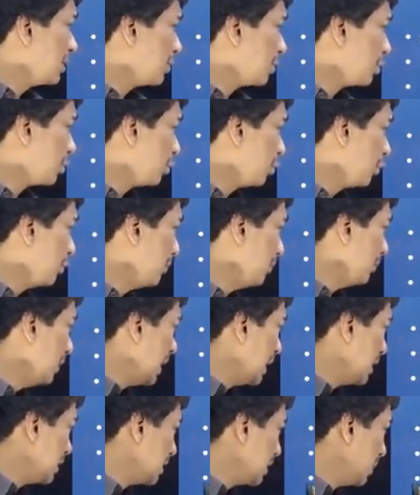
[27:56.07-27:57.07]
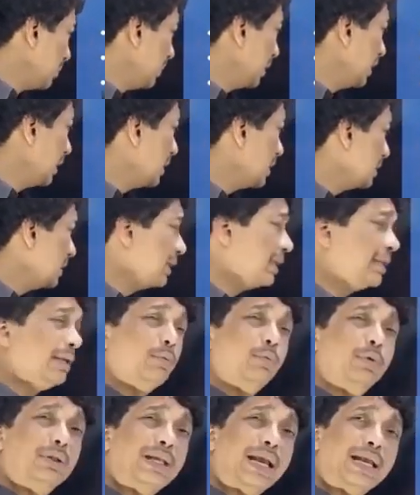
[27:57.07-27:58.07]
syndrome is typically
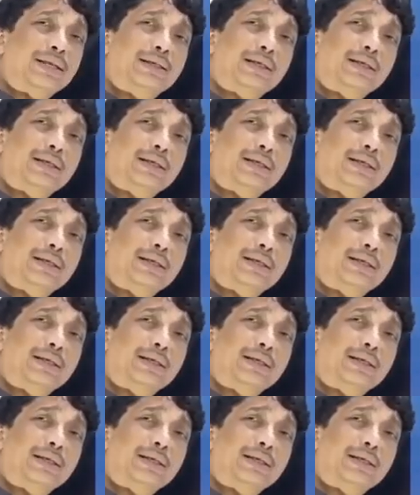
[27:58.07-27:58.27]
seen with